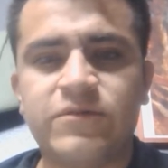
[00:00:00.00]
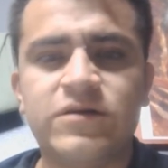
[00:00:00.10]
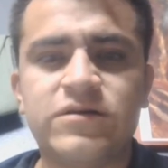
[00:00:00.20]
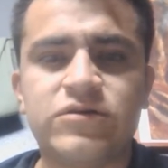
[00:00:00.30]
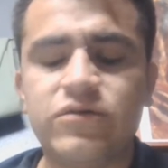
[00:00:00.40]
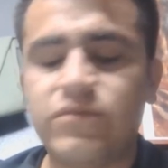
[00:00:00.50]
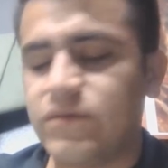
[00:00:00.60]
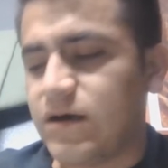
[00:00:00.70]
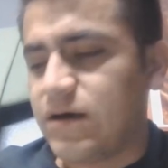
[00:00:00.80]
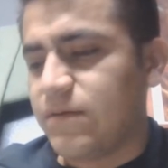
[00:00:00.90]
We
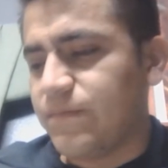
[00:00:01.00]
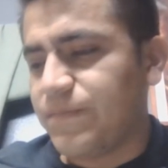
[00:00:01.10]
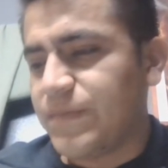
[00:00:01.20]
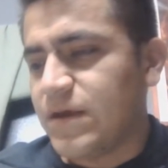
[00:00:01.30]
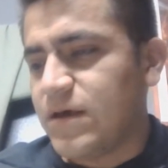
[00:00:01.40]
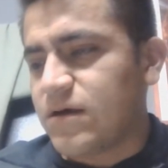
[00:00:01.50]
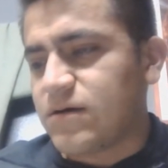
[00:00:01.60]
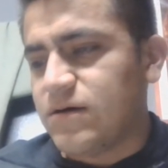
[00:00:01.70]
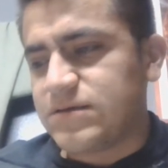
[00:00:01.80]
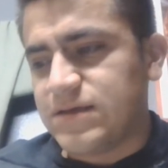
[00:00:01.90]
assumed
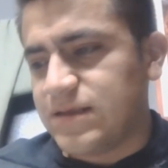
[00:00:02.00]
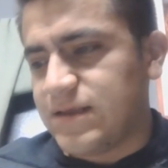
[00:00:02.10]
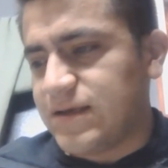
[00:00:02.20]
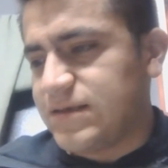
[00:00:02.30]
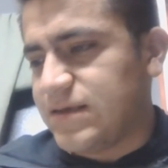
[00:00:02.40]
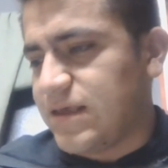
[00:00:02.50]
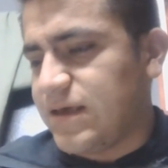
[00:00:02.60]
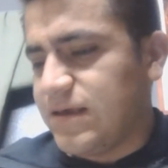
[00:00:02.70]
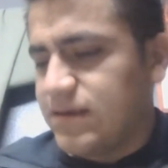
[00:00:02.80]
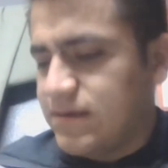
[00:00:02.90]
constant density.